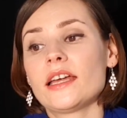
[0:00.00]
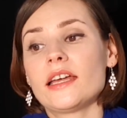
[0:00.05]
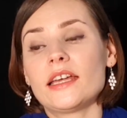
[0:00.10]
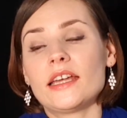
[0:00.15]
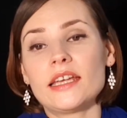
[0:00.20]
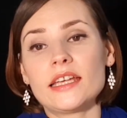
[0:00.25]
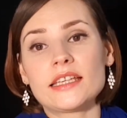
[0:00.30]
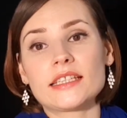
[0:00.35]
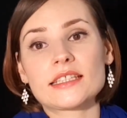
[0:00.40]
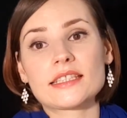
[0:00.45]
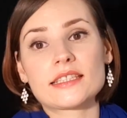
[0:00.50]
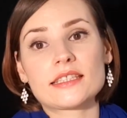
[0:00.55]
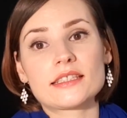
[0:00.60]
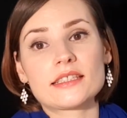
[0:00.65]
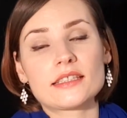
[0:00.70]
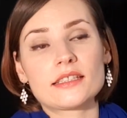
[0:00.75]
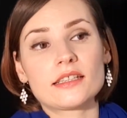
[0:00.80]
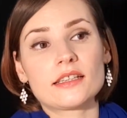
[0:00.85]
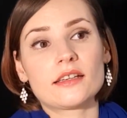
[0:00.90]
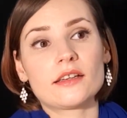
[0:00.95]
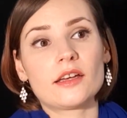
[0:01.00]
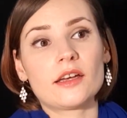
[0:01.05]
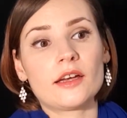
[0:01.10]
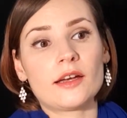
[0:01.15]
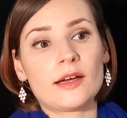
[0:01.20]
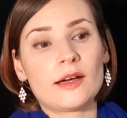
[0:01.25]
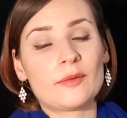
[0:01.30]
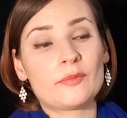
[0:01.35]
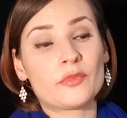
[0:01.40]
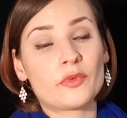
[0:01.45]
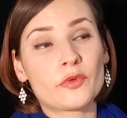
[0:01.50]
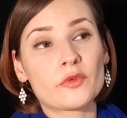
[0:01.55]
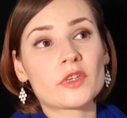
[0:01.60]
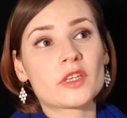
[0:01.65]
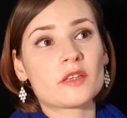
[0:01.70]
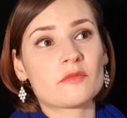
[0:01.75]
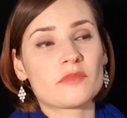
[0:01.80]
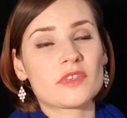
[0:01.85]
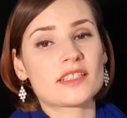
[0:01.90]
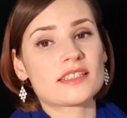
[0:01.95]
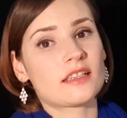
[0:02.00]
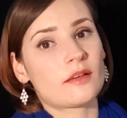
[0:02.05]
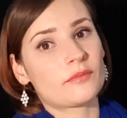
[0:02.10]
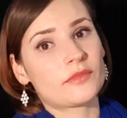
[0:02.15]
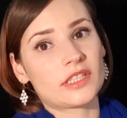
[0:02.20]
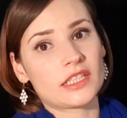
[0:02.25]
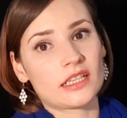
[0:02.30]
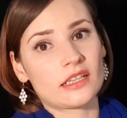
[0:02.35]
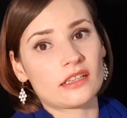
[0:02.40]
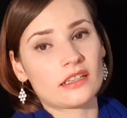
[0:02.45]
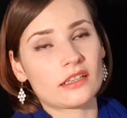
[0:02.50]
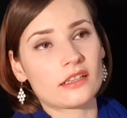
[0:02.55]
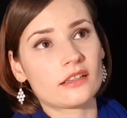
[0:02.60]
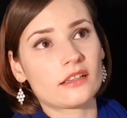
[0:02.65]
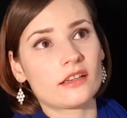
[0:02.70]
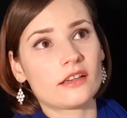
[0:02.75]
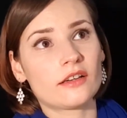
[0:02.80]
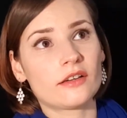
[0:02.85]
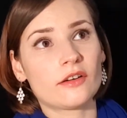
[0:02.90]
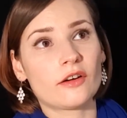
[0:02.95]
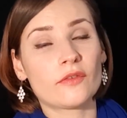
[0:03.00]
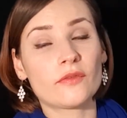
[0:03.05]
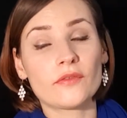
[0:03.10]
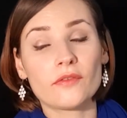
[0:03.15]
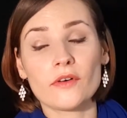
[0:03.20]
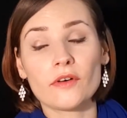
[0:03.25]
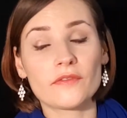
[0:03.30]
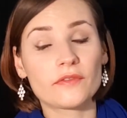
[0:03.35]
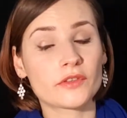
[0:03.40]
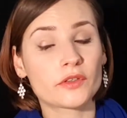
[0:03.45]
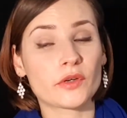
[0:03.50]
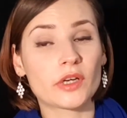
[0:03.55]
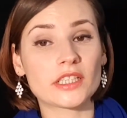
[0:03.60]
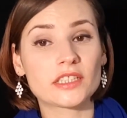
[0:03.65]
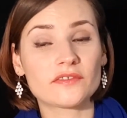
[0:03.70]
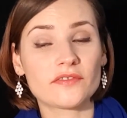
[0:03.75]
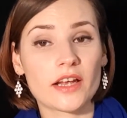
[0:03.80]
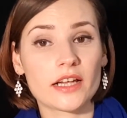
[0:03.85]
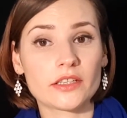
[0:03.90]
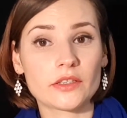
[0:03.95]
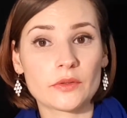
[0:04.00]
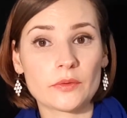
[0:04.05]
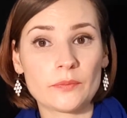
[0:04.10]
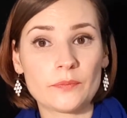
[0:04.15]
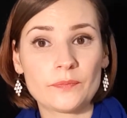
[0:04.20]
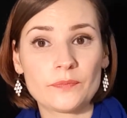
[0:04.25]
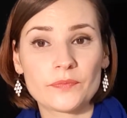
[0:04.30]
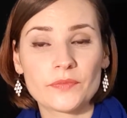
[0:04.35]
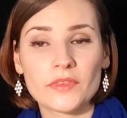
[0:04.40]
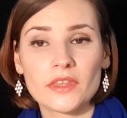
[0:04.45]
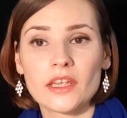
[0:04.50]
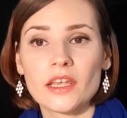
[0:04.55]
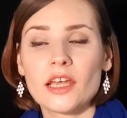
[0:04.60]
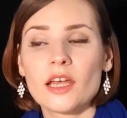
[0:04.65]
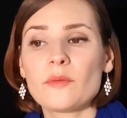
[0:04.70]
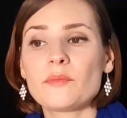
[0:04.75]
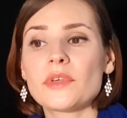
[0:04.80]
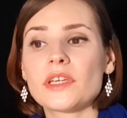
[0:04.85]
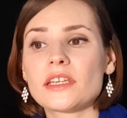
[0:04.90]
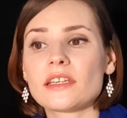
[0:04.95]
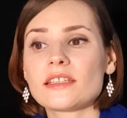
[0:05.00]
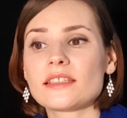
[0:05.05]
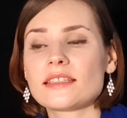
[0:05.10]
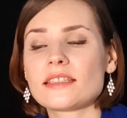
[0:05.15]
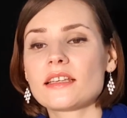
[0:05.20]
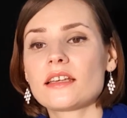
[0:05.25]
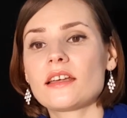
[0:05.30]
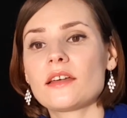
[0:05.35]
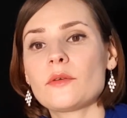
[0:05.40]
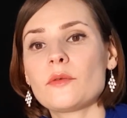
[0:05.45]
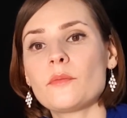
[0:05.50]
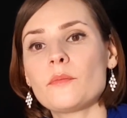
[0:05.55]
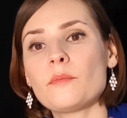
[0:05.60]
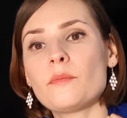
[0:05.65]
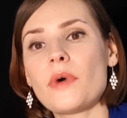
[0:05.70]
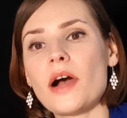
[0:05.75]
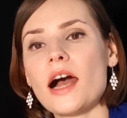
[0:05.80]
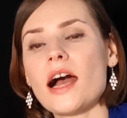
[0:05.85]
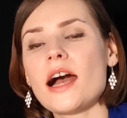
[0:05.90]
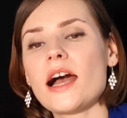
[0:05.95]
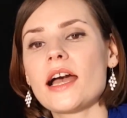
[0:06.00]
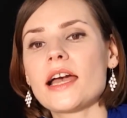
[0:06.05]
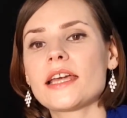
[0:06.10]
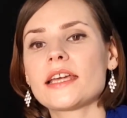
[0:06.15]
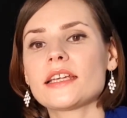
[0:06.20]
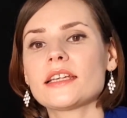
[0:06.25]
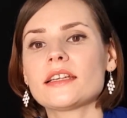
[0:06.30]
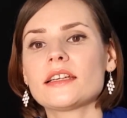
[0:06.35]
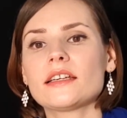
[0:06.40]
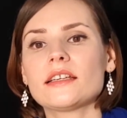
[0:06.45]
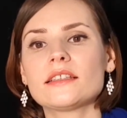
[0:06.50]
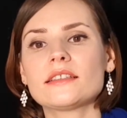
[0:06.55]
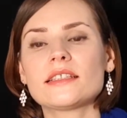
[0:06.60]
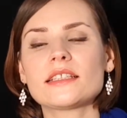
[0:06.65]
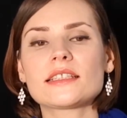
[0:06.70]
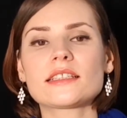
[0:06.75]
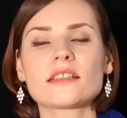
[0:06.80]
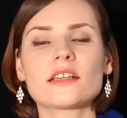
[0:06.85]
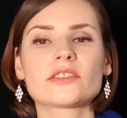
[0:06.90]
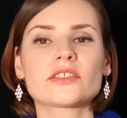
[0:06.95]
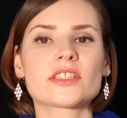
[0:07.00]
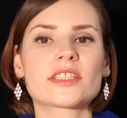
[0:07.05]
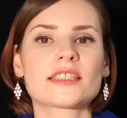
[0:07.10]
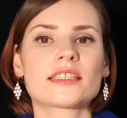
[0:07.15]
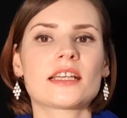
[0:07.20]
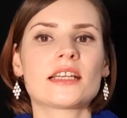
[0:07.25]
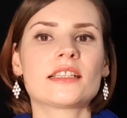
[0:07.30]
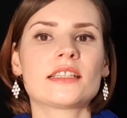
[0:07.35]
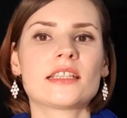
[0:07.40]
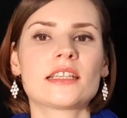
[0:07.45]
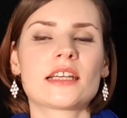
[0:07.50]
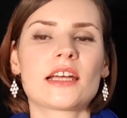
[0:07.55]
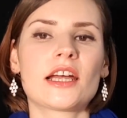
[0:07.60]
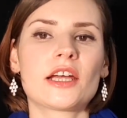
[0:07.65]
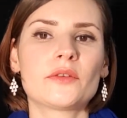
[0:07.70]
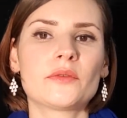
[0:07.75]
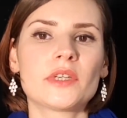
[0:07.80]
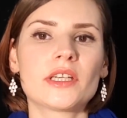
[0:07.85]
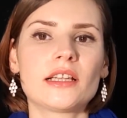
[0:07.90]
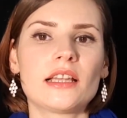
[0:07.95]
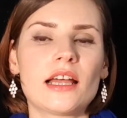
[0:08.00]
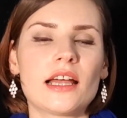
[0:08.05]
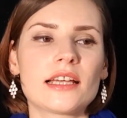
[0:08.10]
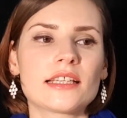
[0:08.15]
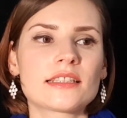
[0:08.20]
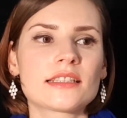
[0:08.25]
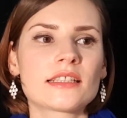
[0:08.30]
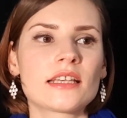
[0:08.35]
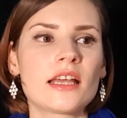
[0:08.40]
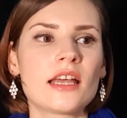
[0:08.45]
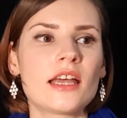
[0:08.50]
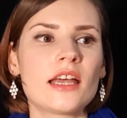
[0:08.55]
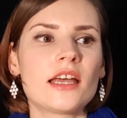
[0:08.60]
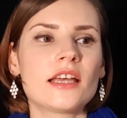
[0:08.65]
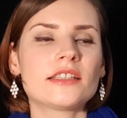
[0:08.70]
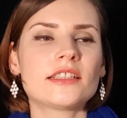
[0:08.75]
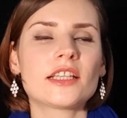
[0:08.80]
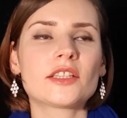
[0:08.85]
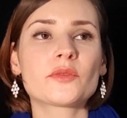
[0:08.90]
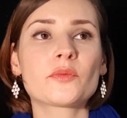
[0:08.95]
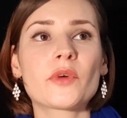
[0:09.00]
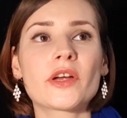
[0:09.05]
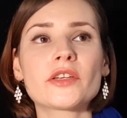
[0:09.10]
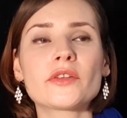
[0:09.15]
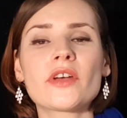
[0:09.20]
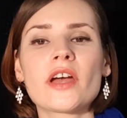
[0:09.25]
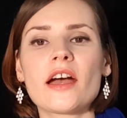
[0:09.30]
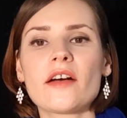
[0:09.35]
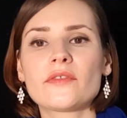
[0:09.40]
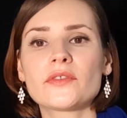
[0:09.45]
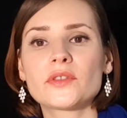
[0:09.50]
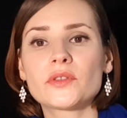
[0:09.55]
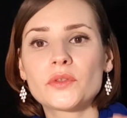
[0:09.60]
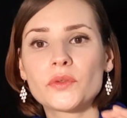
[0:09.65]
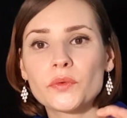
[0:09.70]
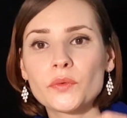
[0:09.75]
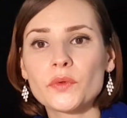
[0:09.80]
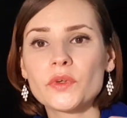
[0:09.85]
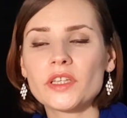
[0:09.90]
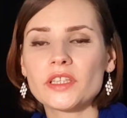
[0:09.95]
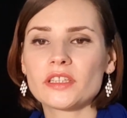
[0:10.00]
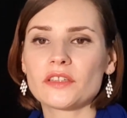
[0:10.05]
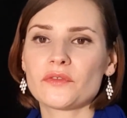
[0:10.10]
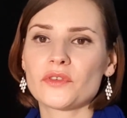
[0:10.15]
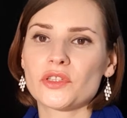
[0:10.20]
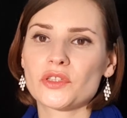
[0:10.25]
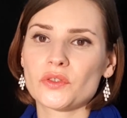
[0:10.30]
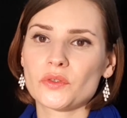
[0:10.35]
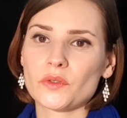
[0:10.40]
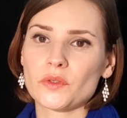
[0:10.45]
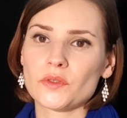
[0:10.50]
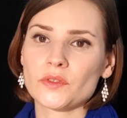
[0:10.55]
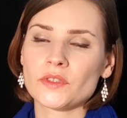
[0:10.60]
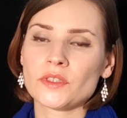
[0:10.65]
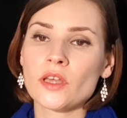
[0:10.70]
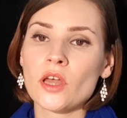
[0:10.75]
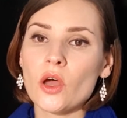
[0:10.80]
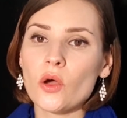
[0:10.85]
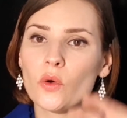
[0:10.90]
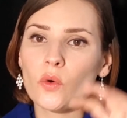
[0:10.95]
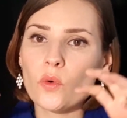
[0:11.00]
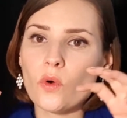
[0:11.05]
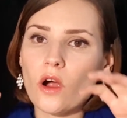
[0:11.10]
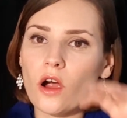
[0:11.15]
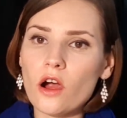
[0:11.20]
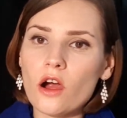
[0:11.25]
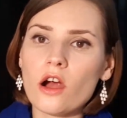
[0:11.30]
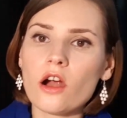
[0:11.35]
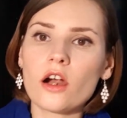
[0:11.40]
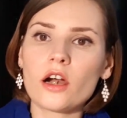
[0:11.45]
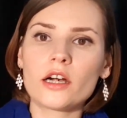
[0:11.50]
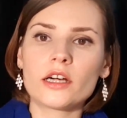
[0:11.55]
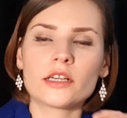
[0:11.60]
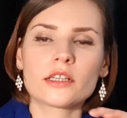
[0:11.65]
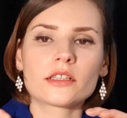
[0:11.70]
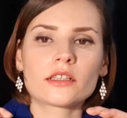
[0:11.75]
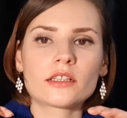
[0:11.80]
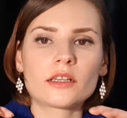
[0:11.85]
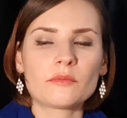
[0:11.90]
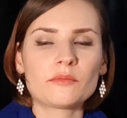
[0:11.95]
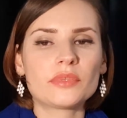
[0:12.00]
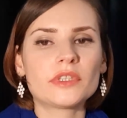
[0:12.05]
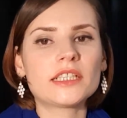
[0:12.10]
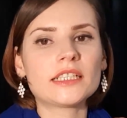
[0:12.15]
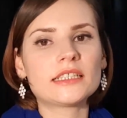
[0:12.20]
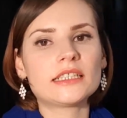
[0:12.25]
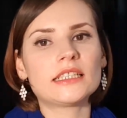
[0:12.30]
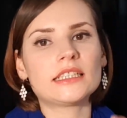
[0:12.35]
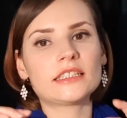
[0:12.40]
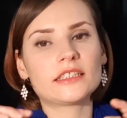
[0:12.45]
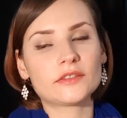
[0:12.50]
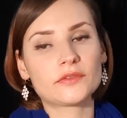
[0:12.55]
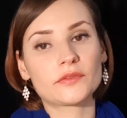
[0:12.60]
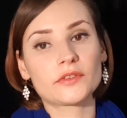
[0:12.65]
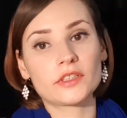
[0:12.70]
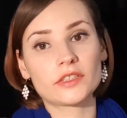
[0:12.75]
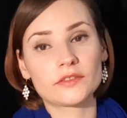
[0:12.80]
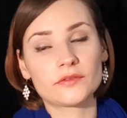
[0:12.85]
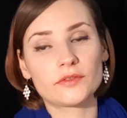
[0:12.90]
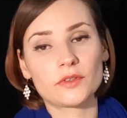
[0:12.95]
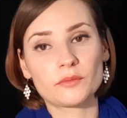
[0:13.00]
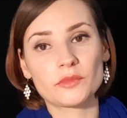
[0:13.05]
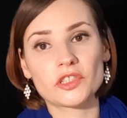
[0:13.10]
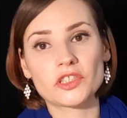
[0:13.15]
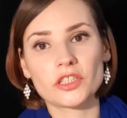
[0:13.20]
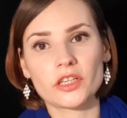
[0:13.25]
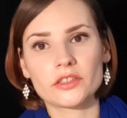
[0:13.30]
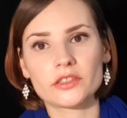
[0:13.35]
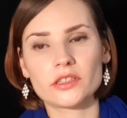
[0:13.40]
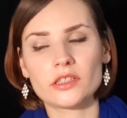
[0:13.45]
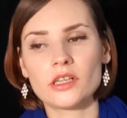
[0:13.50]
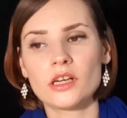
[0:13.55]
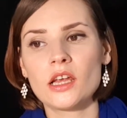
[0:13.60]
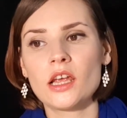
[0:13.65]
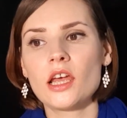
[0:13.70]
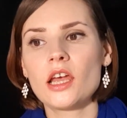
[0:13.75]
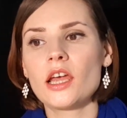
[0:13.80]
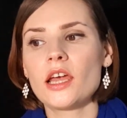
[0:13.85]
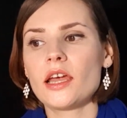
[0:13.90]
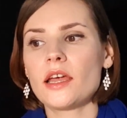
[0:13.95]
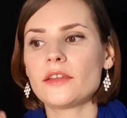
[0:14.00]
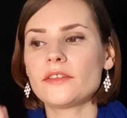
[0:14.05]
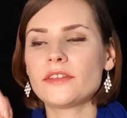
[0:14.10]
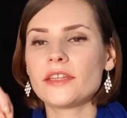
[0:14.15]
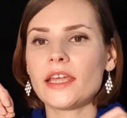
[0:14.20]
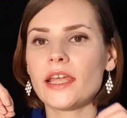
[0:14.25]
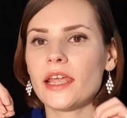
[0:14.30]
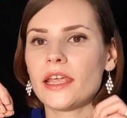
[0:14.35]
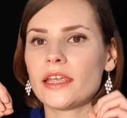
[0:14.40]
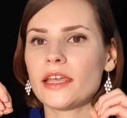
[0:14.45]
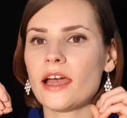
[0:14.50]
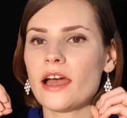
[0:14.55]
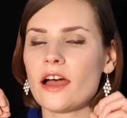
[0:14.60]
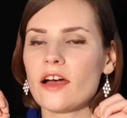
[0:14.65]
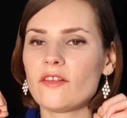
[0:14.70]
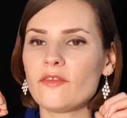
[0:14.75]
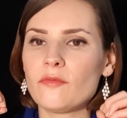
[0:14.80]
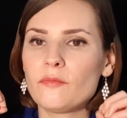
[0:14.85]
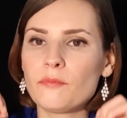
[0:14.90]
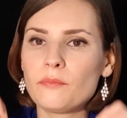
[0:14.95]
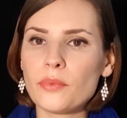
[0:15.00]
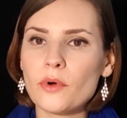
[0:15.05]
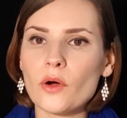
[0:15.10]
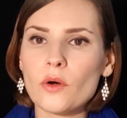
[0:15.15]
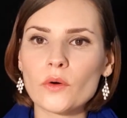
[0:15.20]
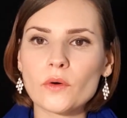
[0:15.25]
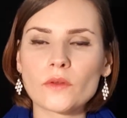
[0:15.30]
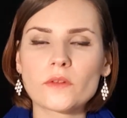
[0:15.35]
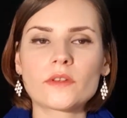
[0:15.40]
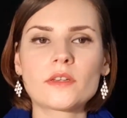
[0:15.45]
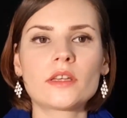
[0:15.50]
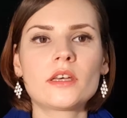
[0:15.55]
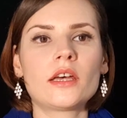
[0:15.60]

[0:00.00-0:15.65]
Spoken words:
is bringing me something of great value. Because by this understanding, I realize that when you have two individuals who are completely different from each other, they have both